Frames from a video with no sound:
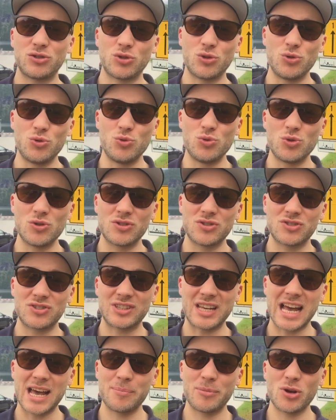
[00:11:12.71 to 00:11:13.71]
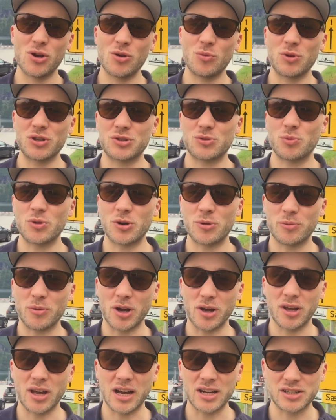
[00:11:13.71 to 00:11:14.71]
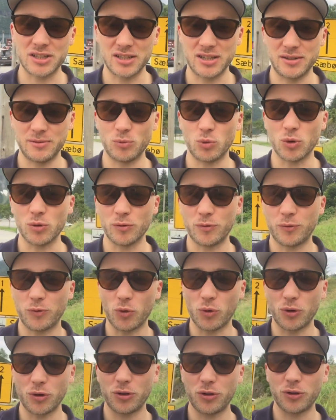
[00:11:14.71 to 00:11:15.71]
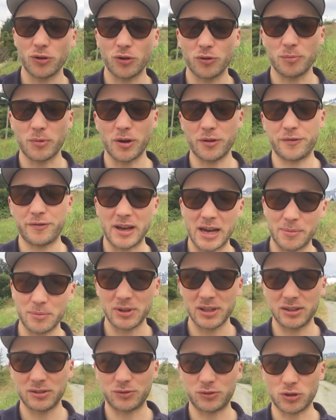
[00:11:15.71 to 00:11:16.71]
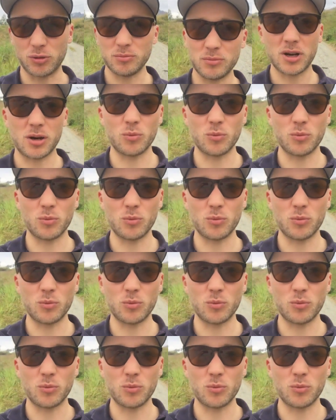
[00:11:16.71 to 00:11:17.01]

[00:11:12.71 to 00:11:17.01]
to Sæbø, which where actually 1/4 of my family is from.